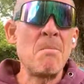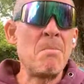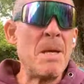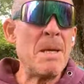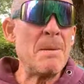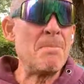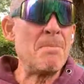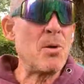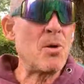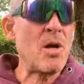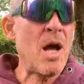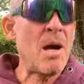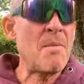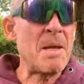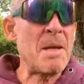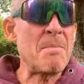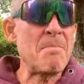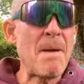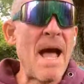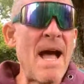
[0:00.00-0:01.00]
people
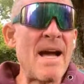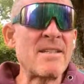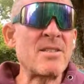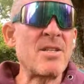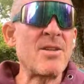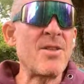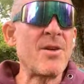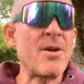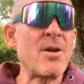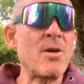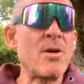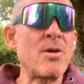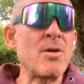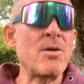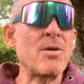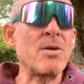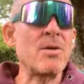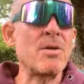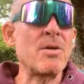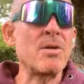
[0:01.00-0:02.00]
coming back to
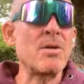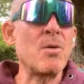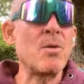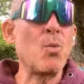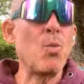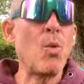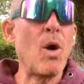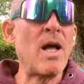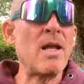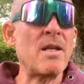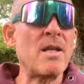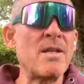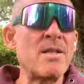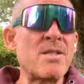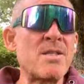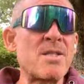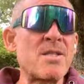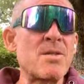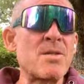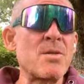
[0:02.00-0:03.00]
their
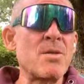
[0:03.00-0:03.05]
wallets